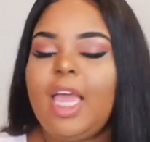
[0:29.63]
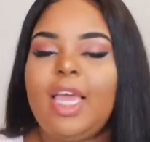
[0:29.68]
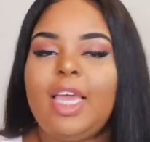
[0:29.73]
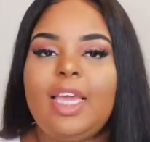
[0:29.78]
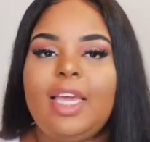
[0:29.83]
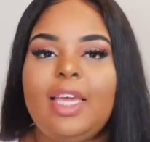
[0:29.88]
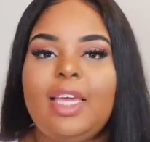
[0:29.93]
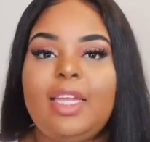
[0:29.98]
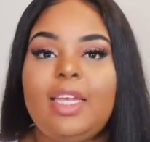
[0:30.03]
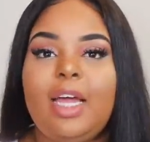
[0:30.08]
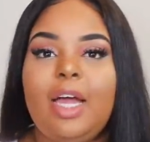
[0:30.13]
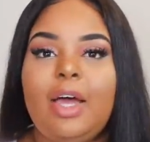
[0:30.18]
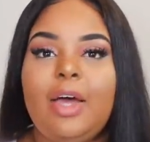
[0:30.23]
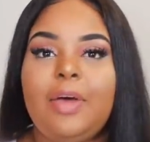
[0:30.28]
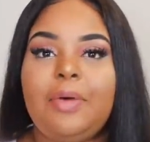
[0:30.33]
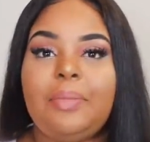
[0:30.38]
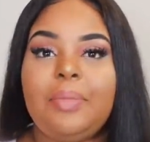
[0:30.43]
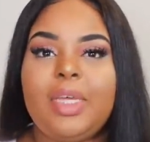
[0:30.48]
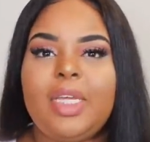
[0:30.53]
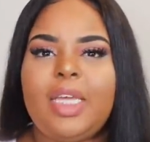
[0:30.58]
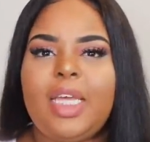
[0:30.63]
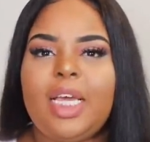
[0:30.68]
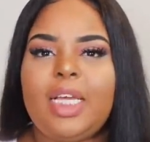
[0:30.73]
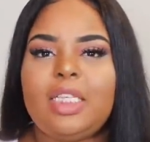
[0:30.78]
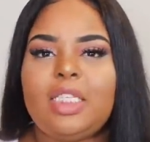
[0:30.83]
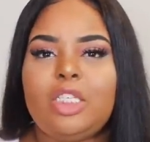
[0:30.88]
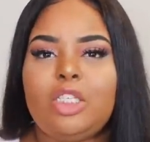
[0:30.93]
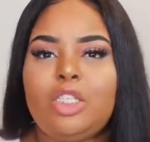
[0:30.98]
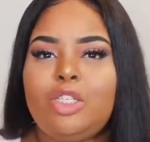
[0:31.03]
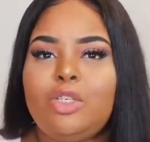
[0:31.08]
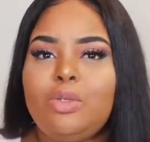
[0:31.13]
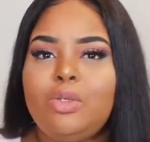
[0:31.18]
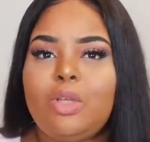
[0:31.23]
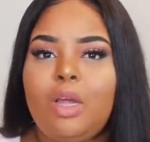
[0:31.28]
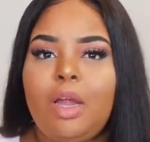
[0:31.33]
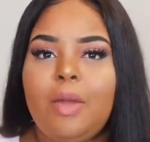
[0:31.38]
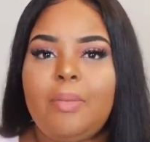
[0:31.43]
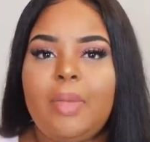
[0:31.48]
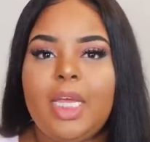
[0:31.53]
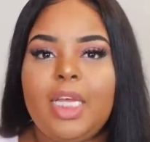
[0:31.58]
And yes, the shoes
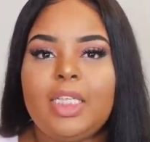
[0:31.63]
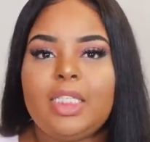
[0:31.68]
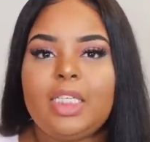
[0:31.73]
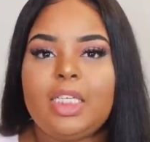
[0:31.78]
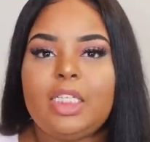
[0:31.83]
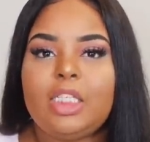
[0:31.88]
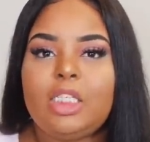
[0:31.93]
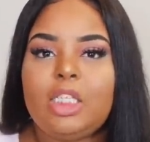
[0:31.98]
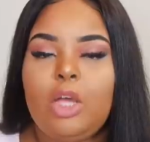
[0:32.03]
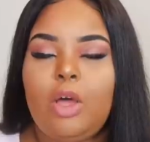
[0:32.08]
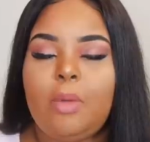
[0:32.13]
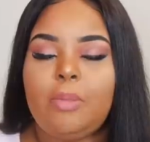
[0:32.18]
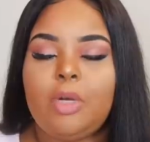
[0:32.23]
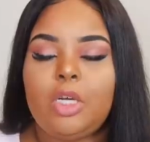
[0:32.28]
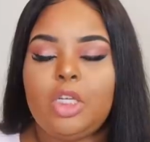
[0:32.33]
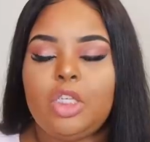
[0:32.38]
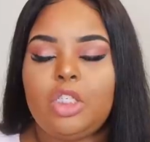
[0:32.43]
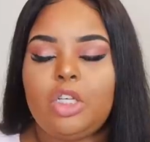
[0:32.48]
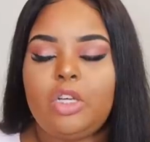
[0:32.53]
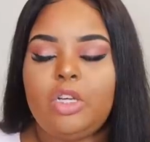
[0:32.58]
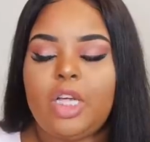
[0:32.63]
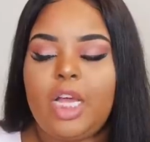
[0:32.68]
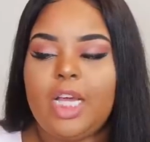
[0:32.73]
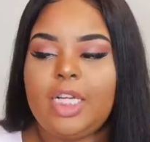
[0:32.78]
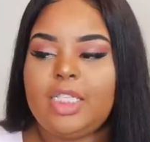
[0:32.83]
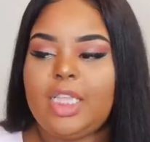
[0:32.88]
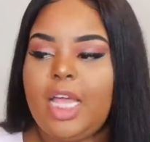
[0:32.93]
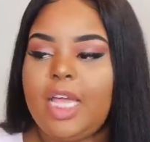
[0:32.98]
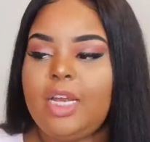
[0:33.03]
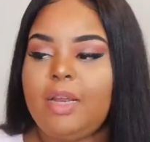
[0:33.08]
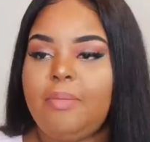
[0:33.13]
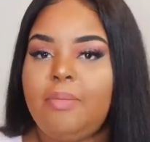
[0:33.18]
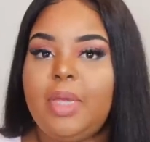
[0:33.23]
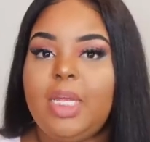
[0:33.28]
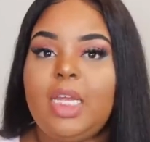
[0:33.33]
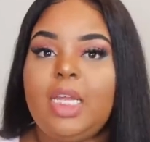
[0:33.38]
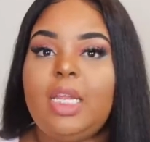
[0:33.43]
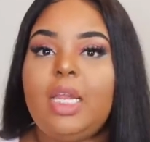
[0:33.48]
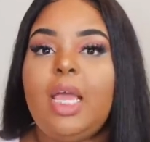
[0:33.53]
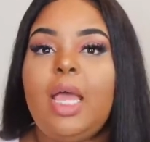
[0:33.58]
are amazing, so I'm going to show you guys that in a
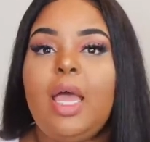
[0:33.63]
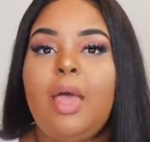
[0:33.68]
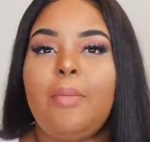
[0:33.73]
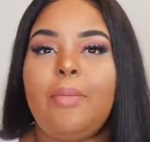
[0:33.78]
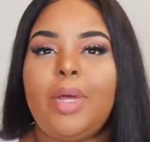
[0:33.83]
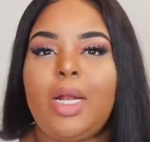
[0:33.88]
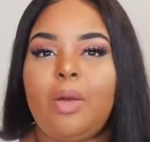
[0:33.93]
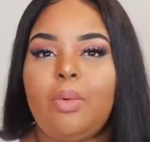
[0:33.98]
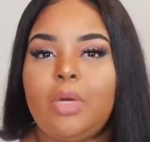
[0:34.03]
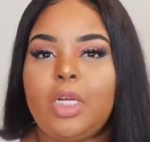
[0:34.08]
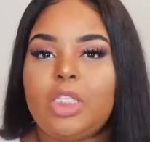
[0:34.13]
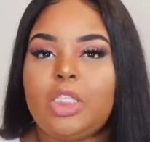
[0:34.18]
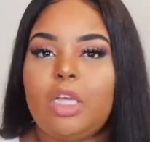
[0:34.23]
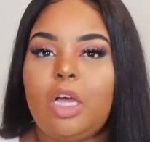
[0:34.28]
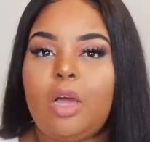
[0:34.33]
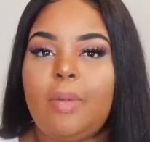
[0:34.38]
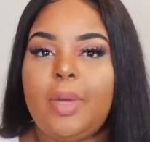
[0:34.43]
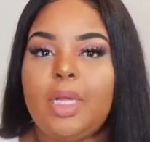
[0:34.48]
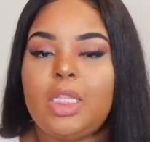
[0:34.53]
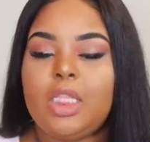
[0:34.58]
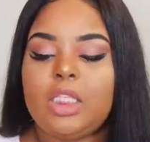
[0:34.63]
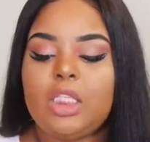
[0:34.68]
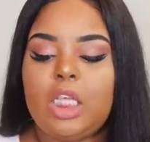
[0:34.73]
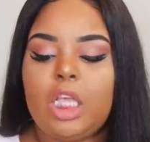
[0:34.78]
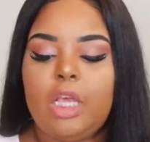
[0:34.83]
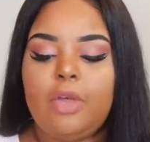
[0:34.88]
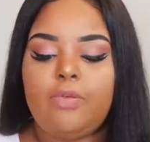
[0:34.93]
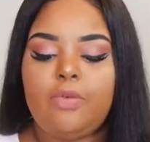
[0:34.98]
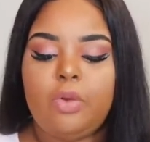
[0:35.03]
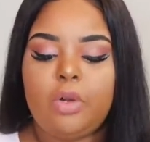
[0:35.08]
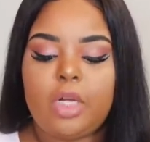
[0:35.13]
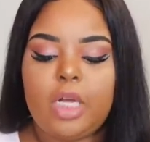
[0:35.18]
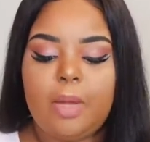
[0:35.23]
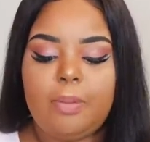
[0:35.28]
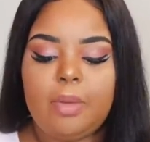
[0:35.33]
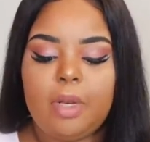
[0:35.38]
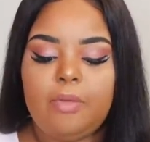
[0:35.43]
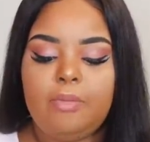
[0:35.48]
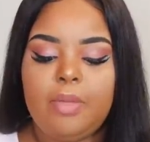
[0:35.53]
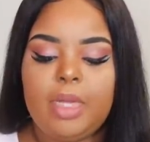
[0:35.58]
minute. But I want to talk about this hair for a
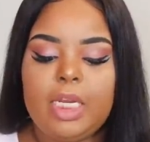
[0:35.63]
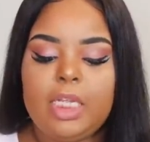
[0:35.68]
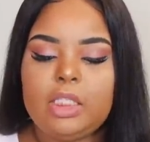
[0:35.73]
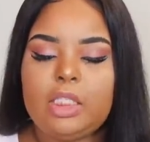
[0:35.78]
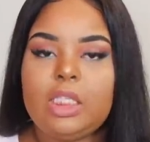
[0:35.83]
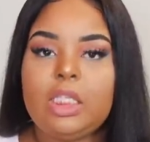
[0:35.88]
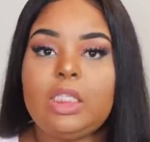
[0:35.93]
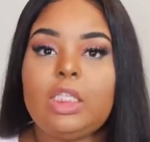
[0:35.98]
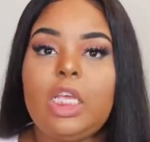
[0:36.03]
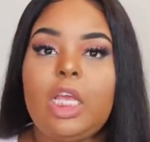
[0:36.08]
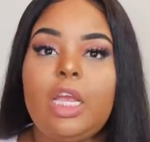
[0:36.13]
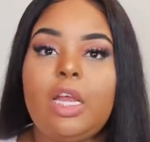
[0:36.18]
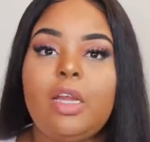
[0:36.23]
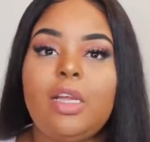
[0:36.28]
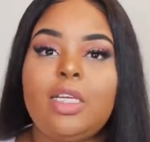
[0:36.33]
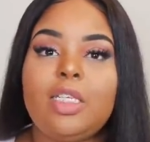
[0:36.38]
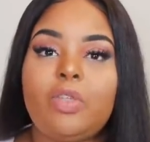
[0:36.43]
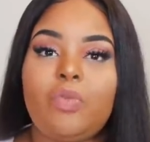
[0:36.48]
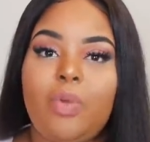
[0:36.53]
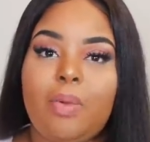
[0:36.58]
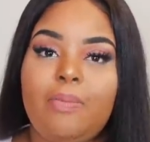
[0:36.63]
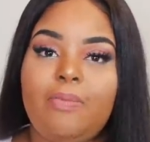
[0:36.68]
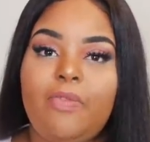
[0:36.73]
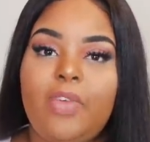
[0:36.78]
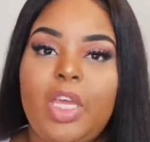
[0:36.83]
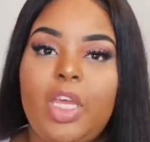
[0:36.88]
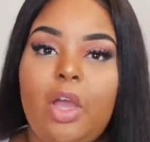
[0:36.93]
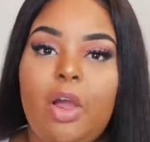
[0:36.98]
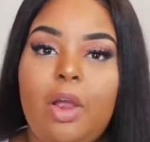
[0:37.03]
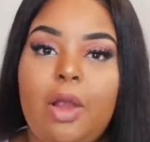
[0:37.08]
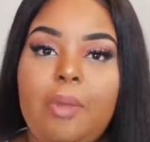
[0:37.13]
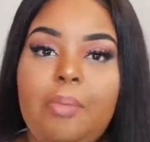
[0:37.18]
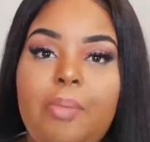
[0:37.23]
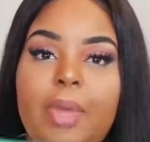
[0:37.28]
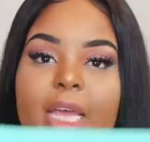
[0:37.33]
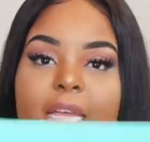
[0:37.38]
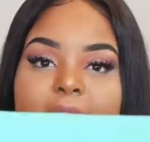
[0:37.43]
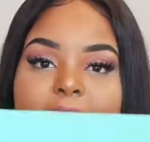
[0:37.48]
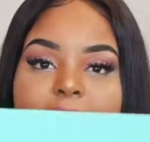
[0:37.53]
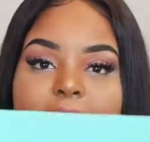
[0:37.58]
couple of minutes. This hair is from
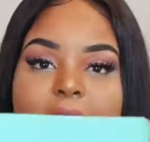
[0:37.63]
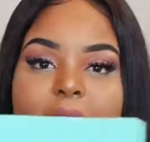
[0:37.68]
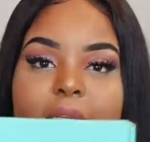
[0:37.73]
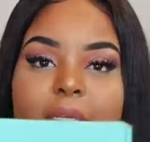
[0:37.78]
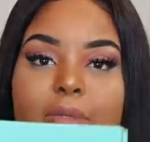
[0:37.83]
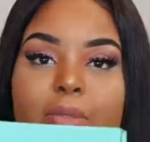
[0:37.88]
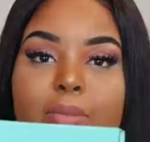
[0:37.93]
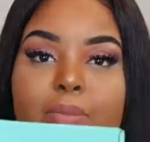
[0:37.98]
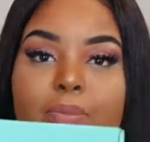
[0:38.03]
VRBest.